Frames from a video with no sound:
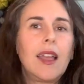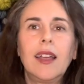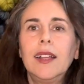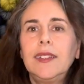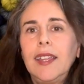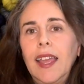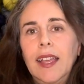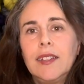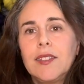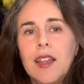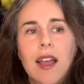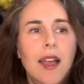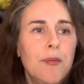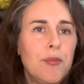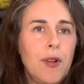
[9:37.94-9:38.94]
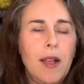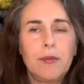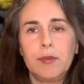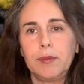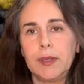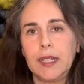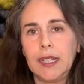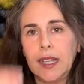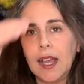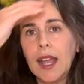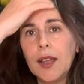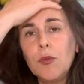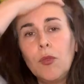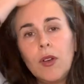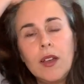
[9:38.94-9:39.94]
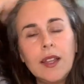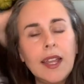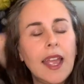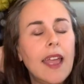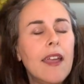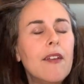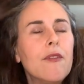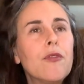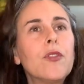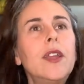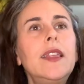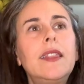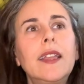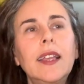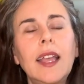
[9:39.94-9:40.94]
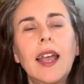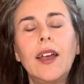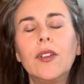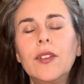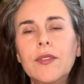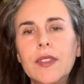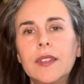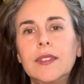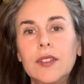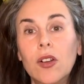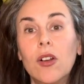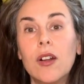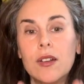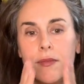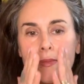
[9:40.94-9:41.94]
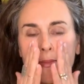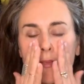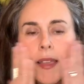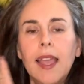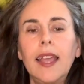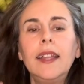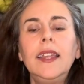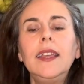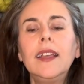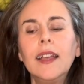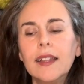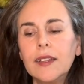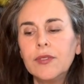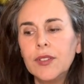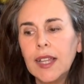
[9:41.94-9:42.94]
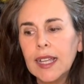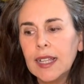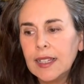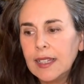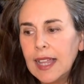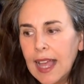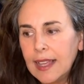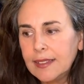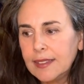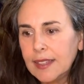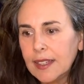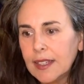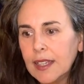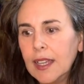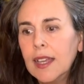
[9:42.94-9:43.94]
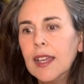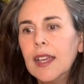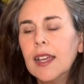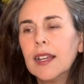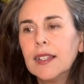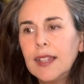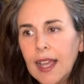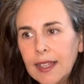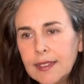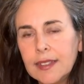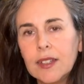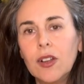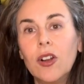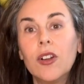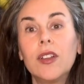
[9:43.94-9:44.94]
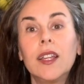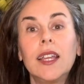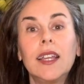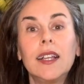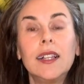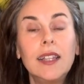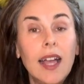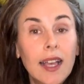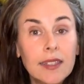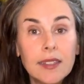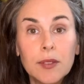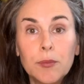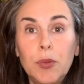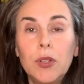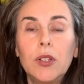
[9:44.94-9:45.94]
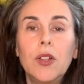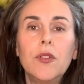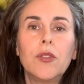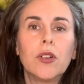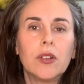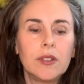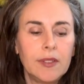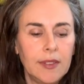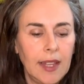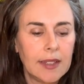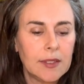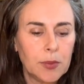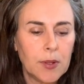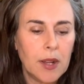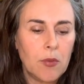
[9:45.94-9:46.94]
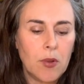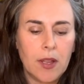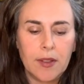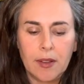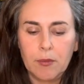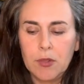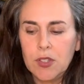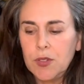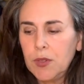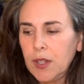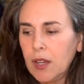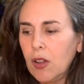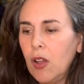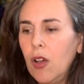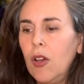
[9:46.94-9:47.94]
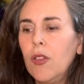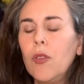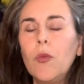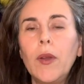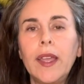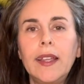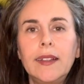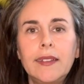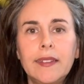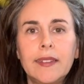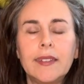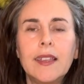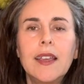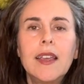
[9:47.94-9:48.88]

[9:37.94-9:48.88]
a tank top probably. I want everything out of this yarn. Any kind of like classic classic cardigan, classic pullover. That's what I want. I'm going to do it in all the weights.